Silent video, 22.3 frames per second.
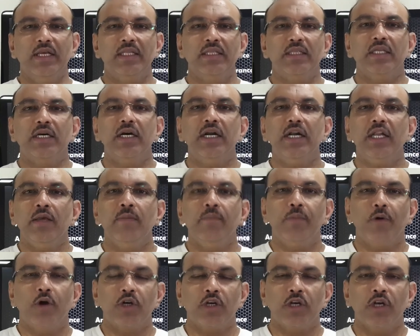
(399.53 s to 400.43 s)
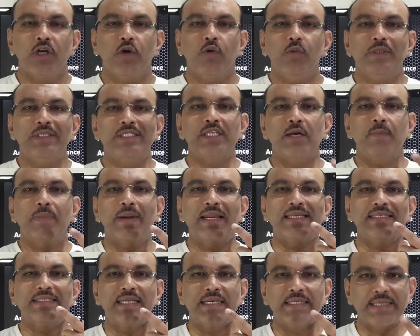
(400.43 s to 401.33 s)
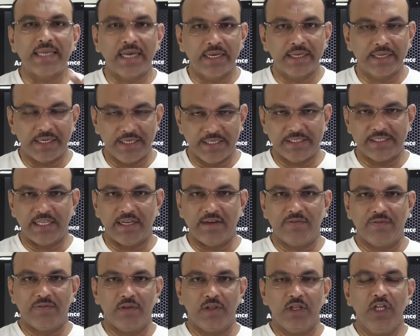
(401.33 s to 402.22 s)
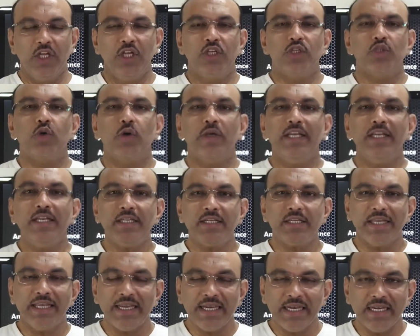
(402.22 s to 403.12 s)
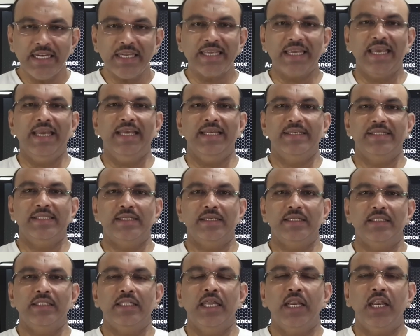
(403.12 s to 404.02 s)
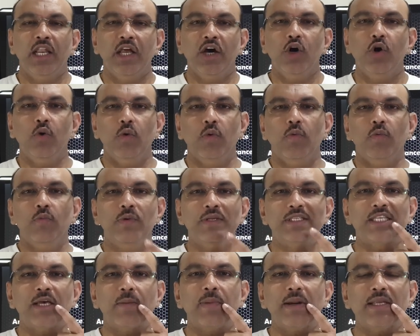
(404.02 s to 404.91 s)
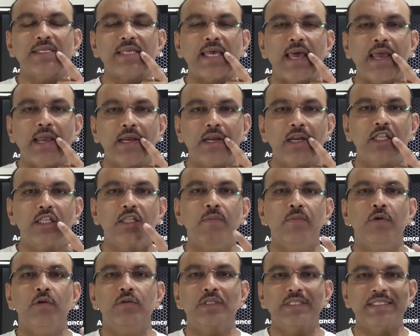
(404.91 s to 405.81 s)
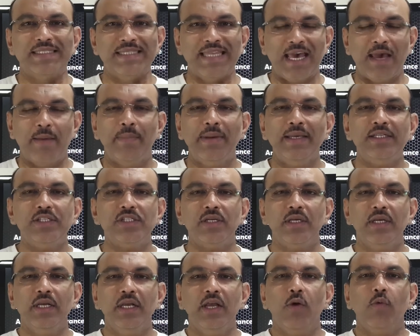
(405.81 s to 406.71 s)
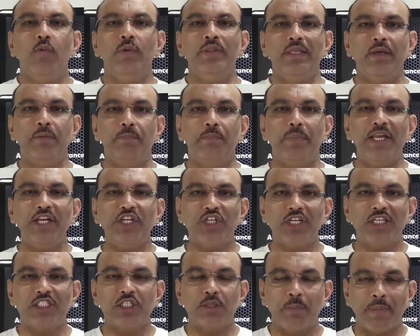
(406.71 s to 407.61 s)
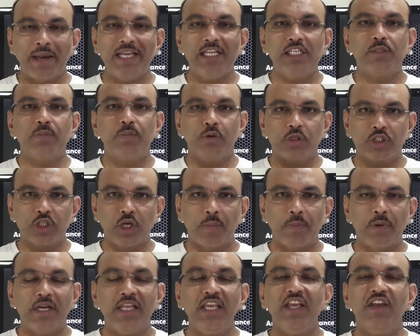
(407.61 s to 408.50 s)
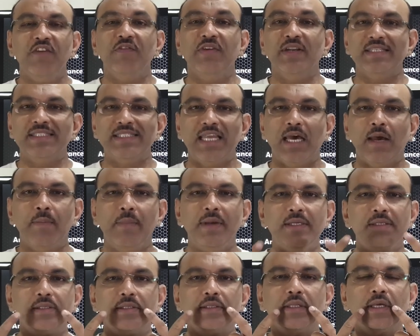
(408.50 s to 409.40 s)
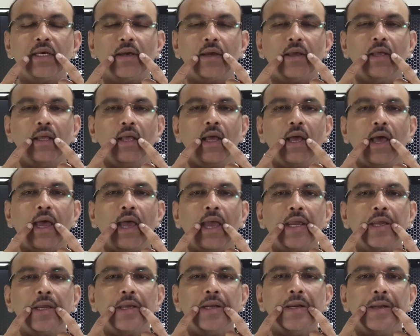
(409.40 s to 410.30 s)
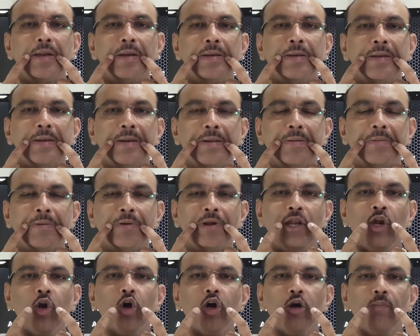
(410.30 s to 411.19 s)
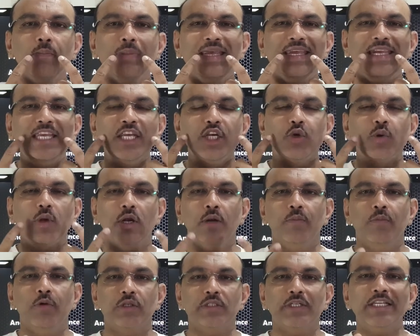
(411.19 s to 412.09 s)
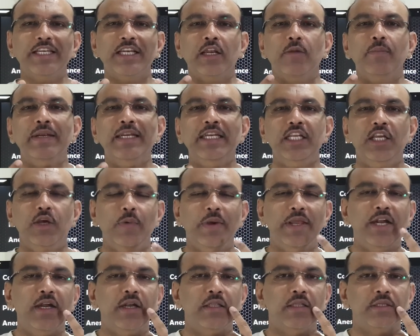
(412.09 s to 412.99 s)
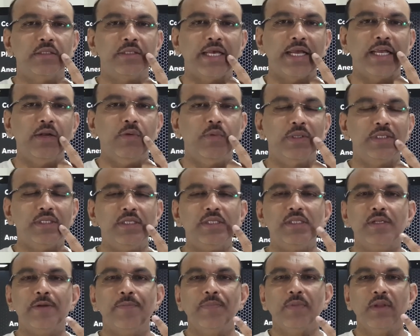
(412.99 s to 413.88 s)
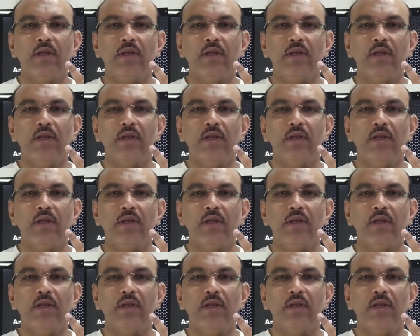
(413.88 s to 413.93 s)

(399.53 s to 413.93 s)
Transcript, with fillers: Third important nerve which supplies the tongue itself. So in, in case the nerve which supplies the angle of the mouth is damaged, when the patient smiles posturally, if it is damaged, the angle will not be equal on both sides, it will be deviated on the side which is,